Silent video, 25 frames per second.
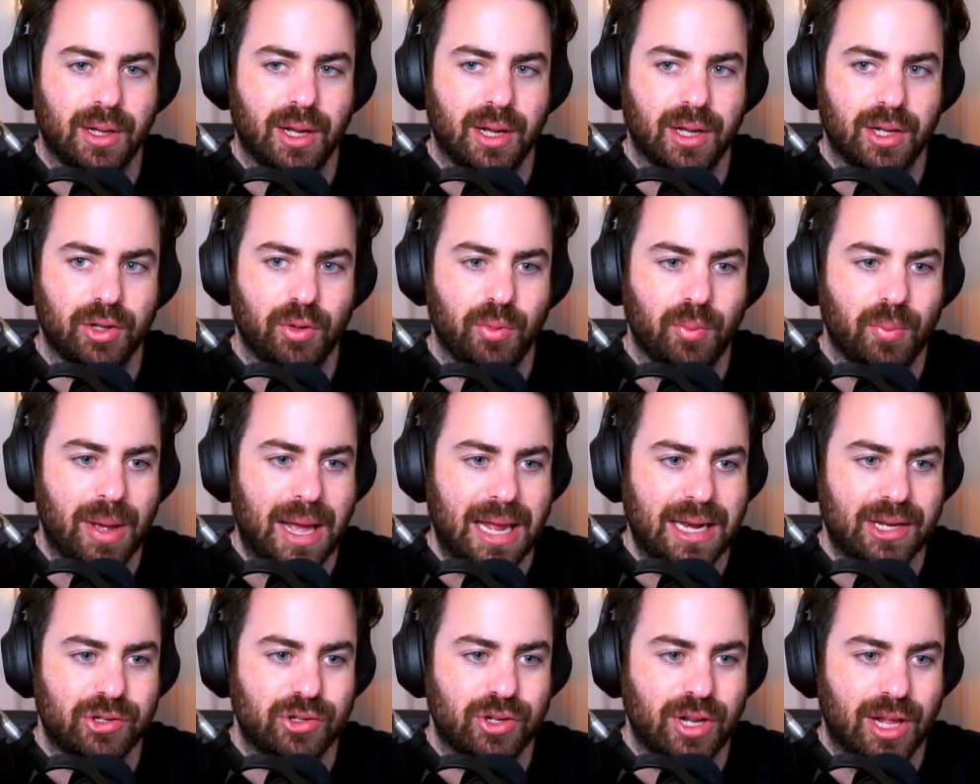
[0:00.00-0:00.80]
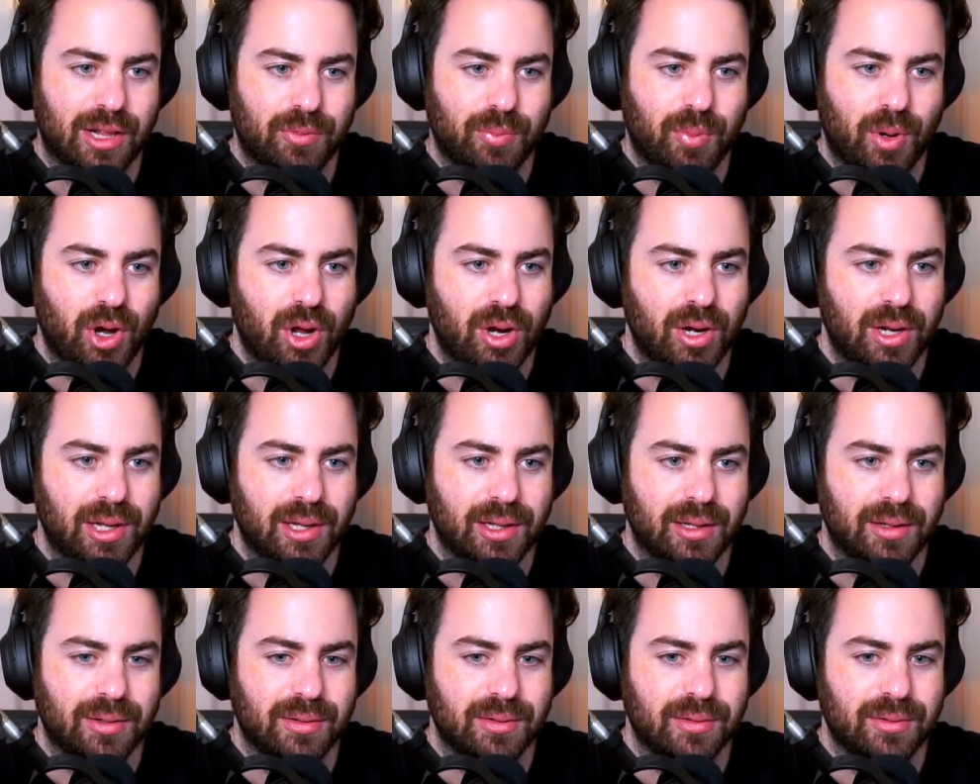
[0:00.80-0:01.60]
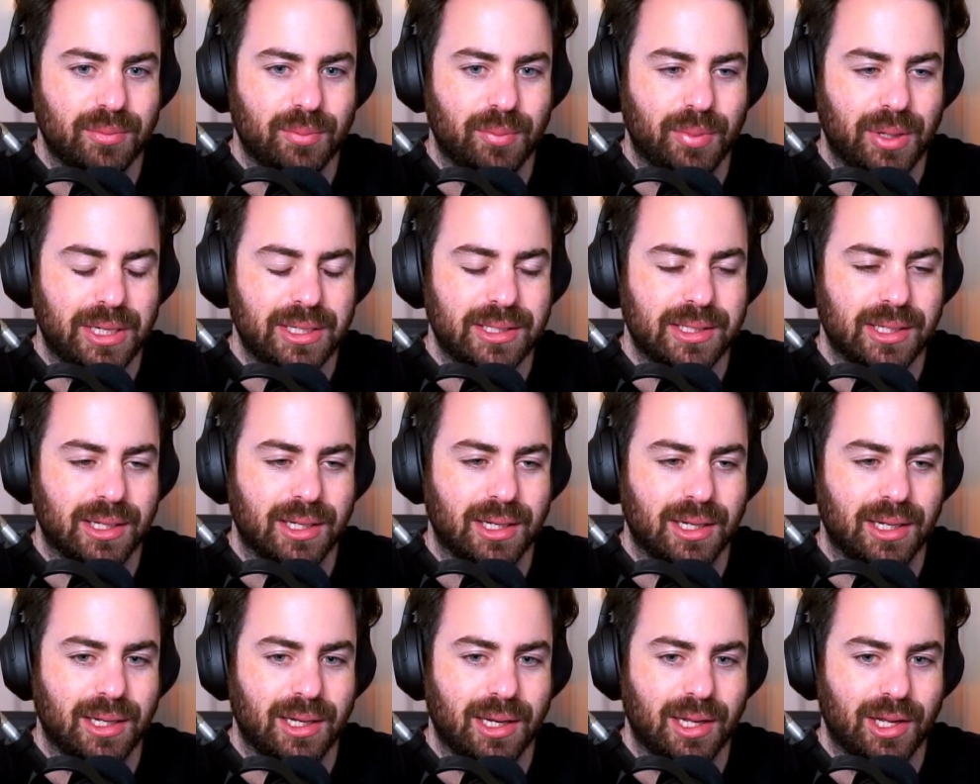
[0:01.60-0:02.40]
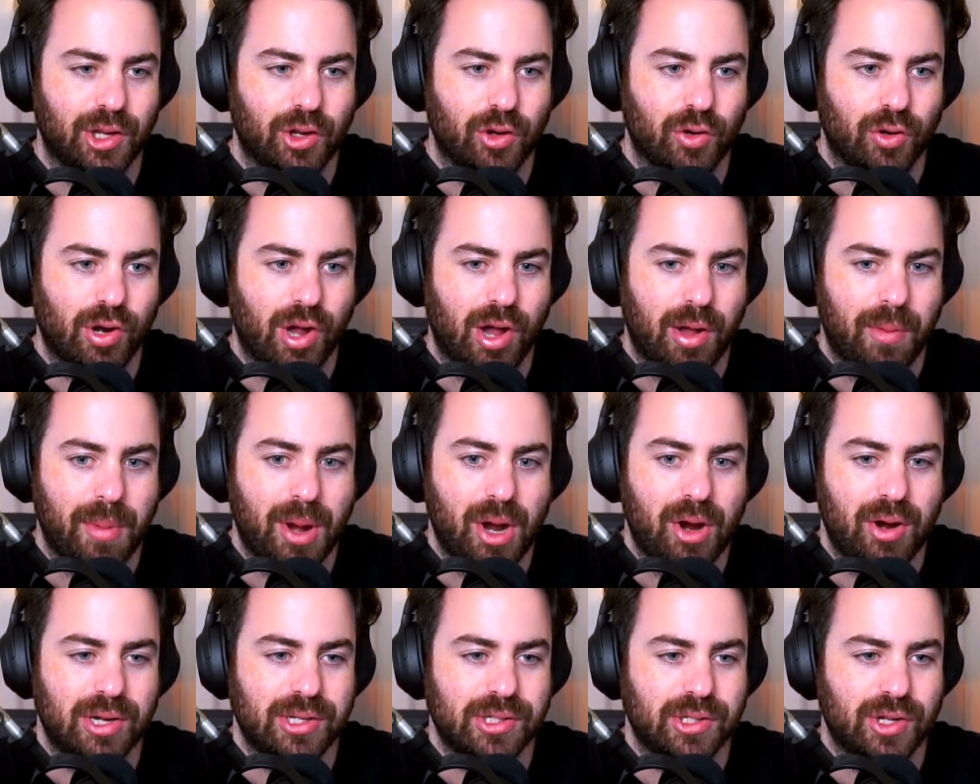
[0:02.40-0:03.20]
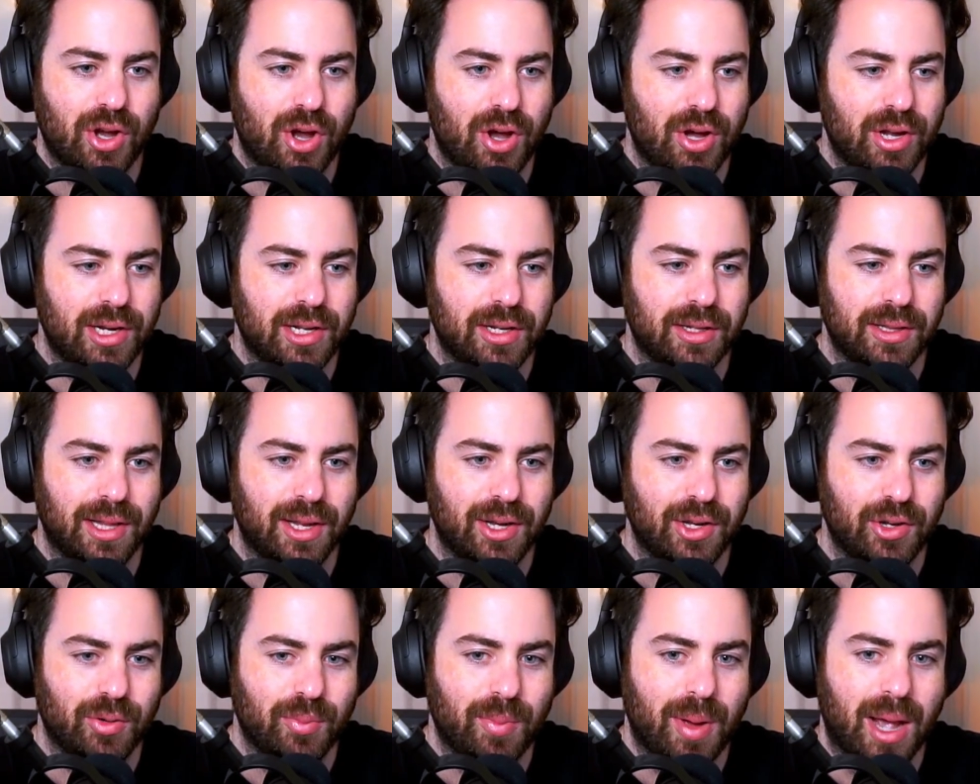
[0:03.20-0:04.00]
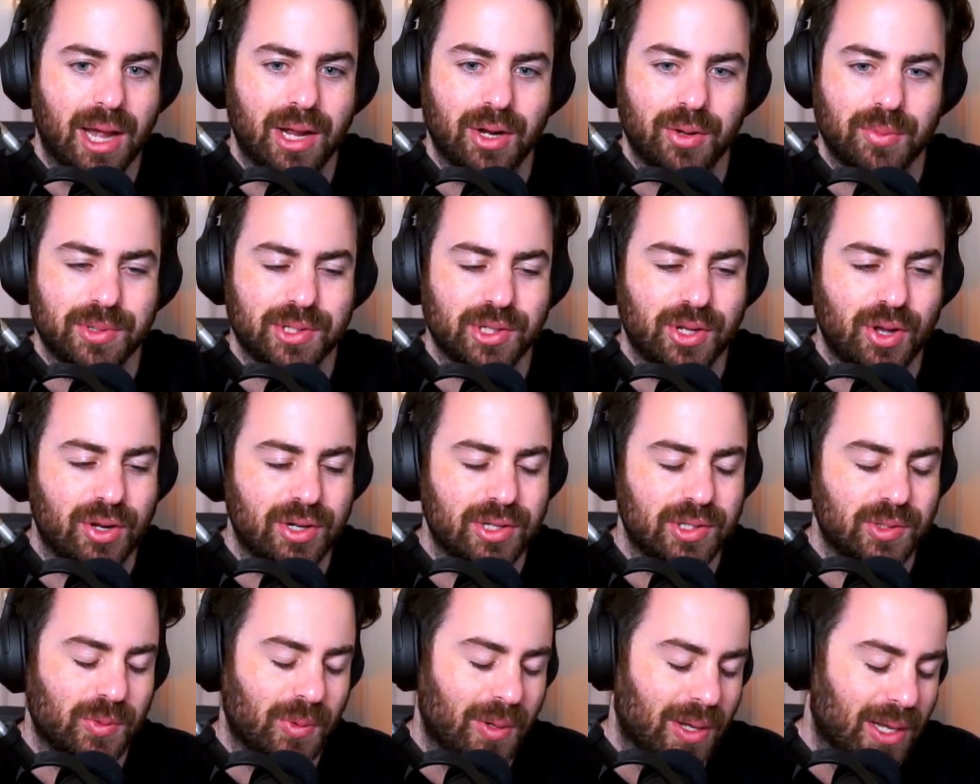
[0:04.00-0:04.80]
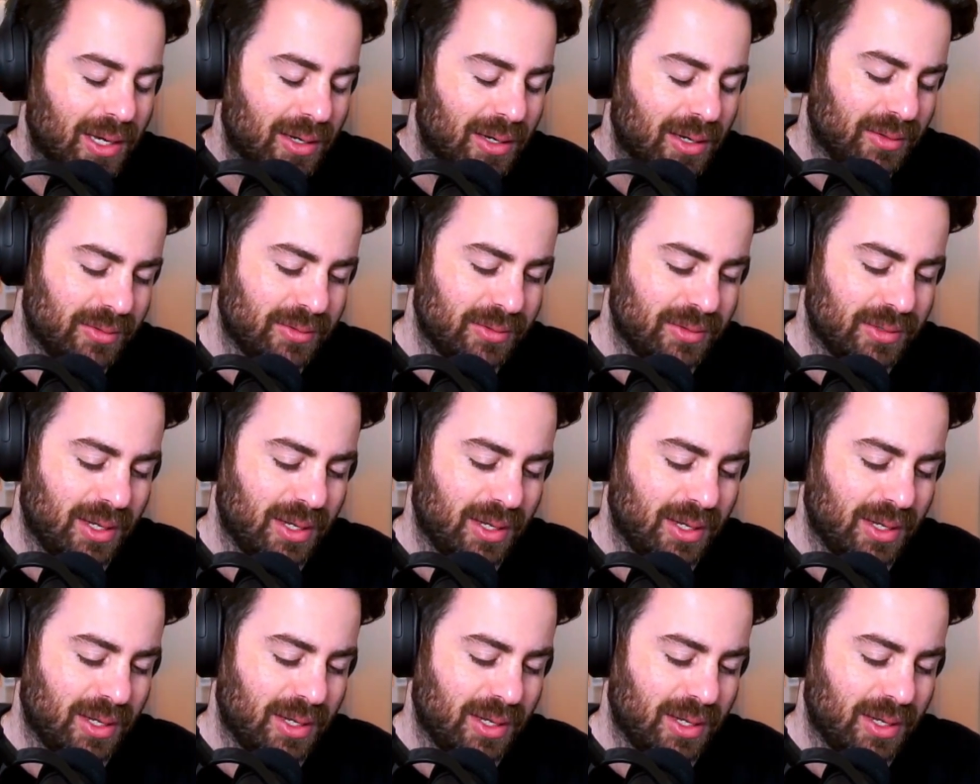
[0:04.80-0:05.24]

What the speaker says: You banish that poly and basically like your Chimera is gone and then your Magnum is gone as well.